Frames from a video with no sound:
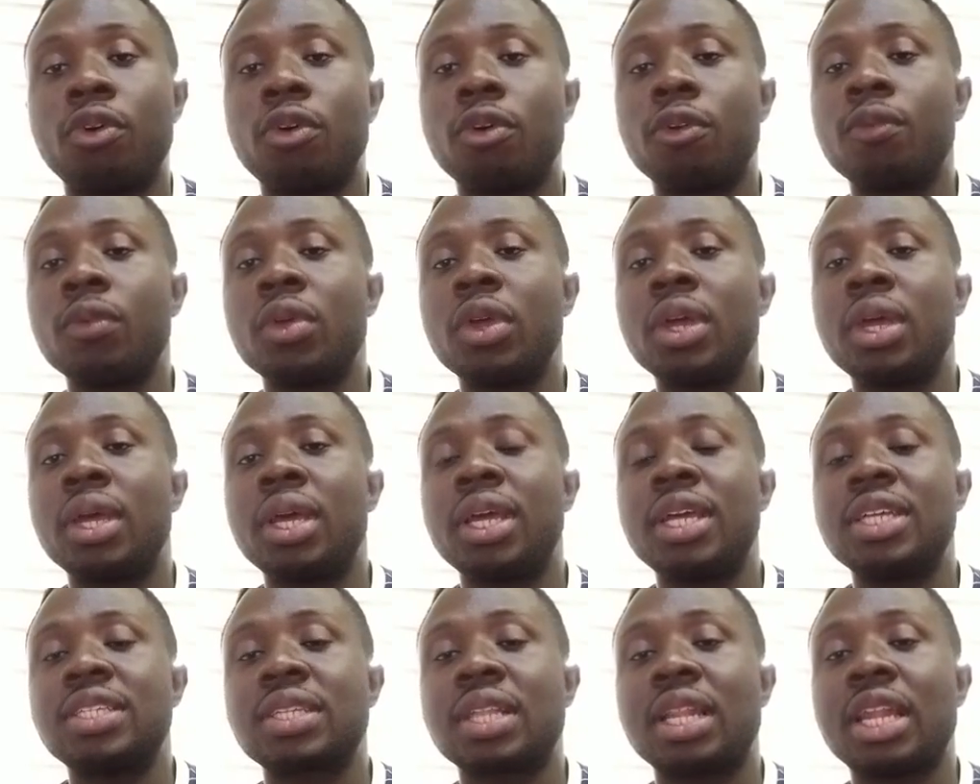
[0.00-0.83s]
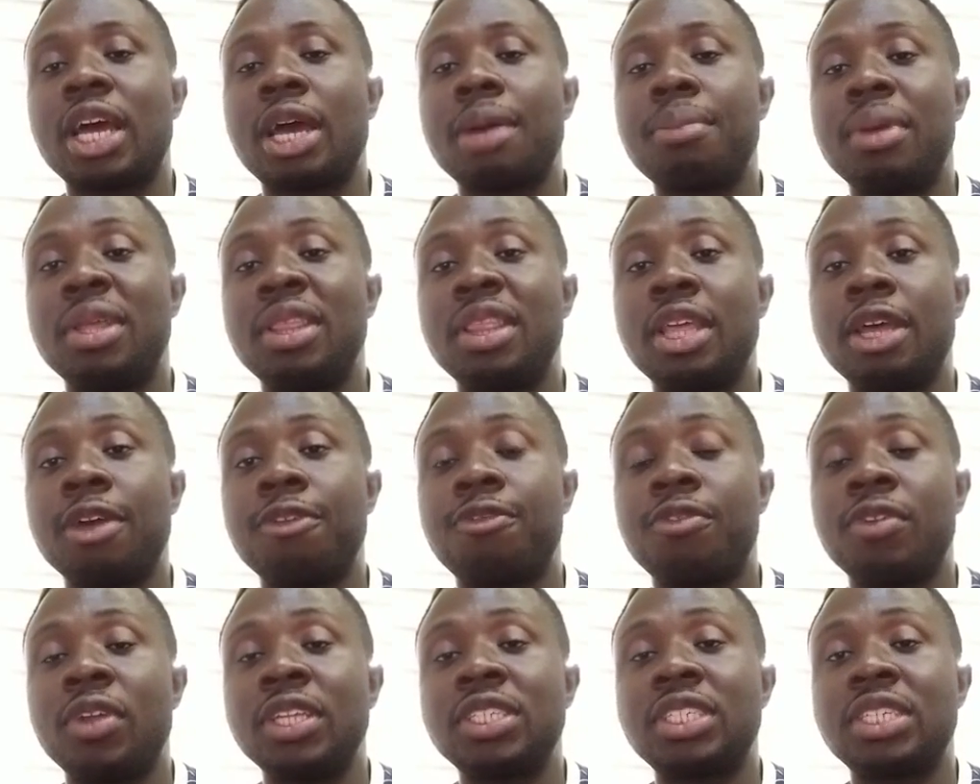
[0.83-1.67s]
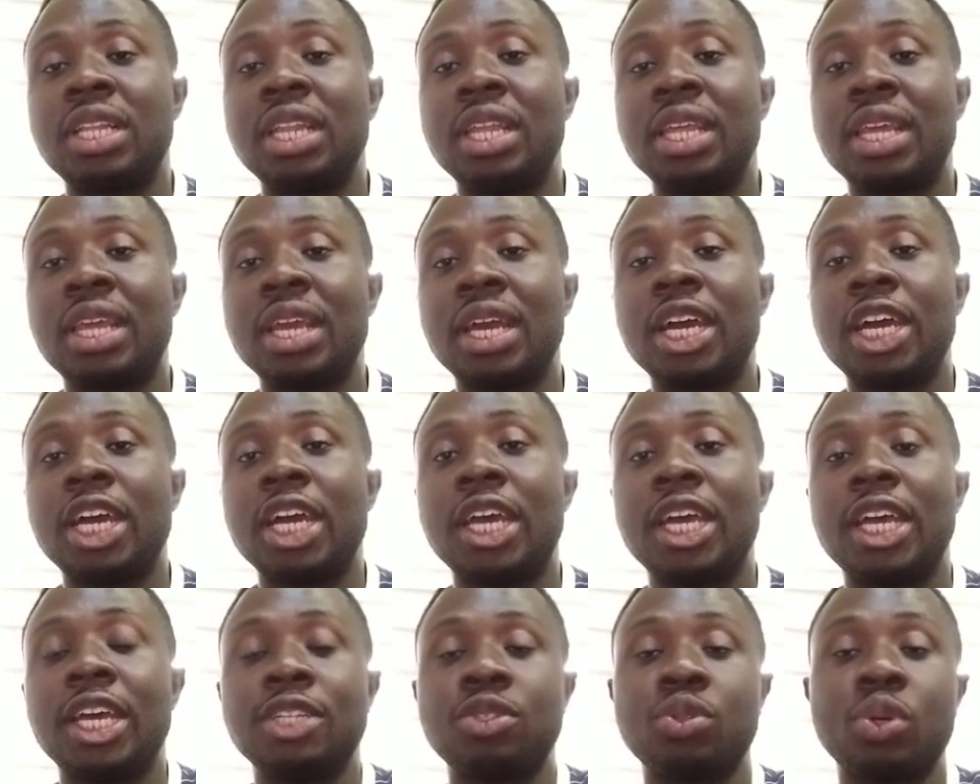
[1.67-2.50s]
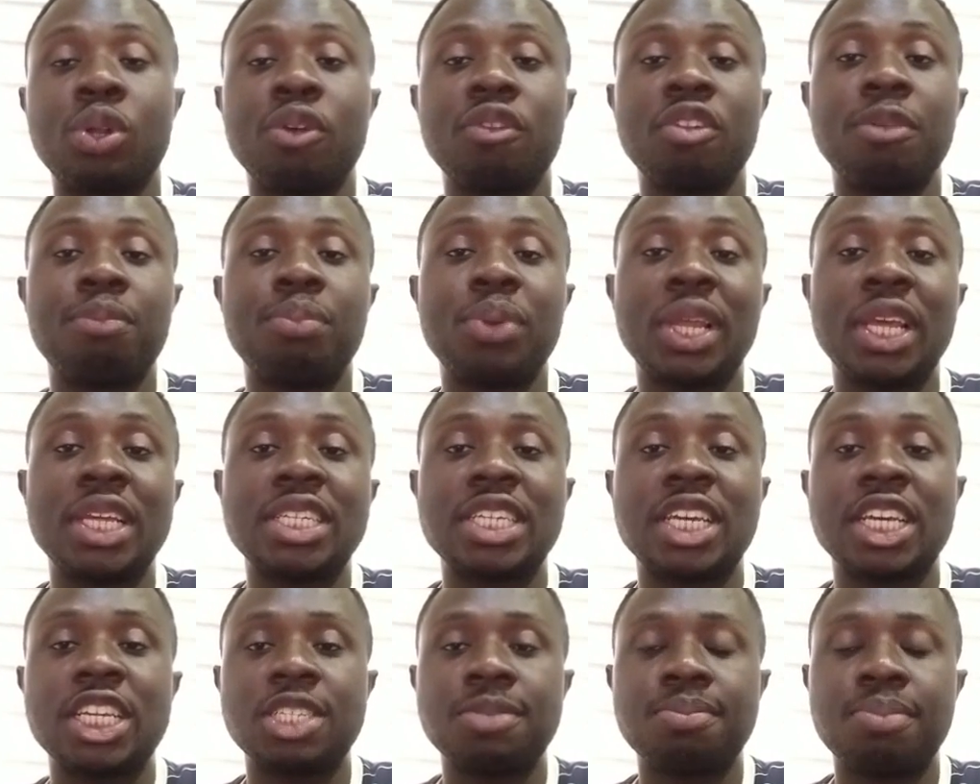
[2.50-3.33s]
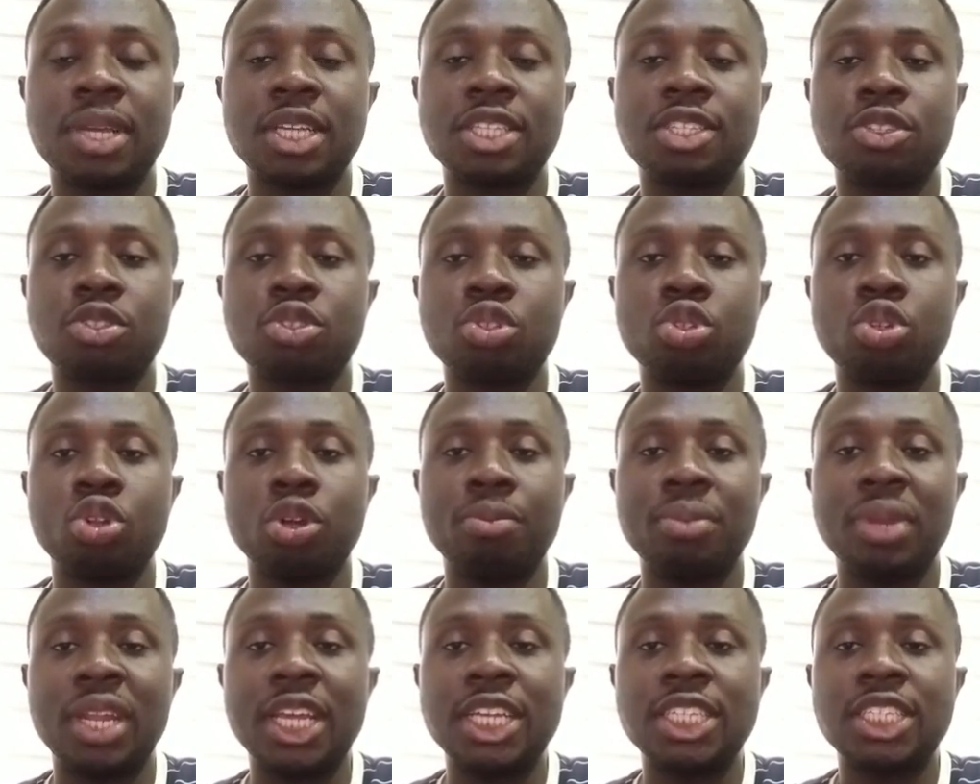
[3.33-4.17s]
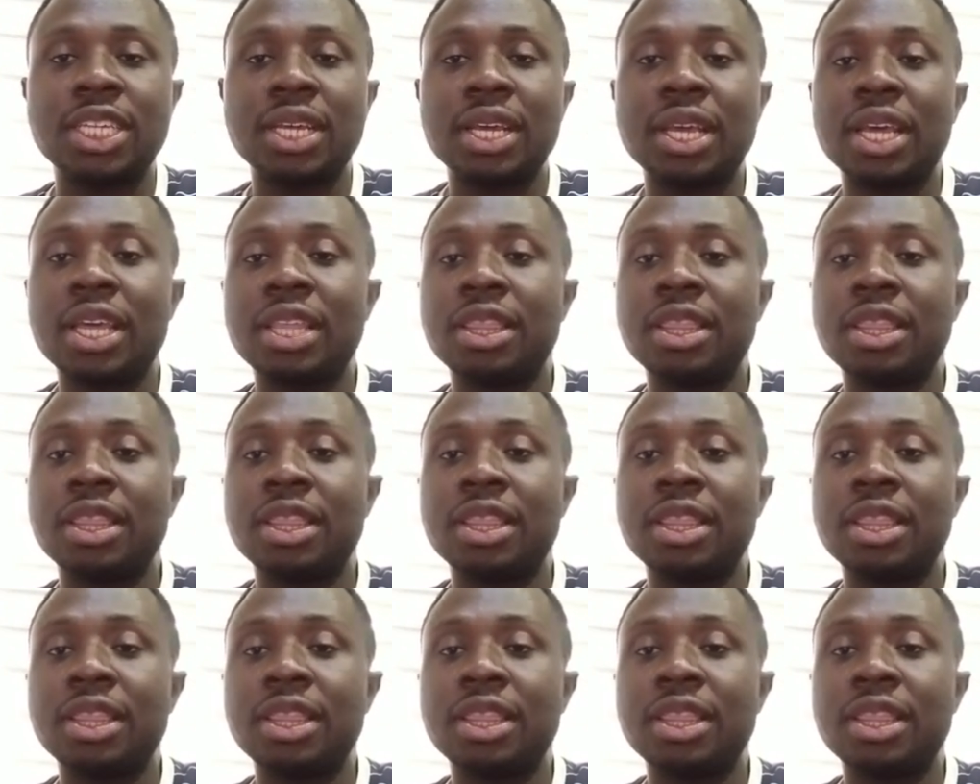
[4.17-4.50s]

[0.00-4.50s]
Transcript: for his club in the French Ligue 1 as one of the players I expect to dominate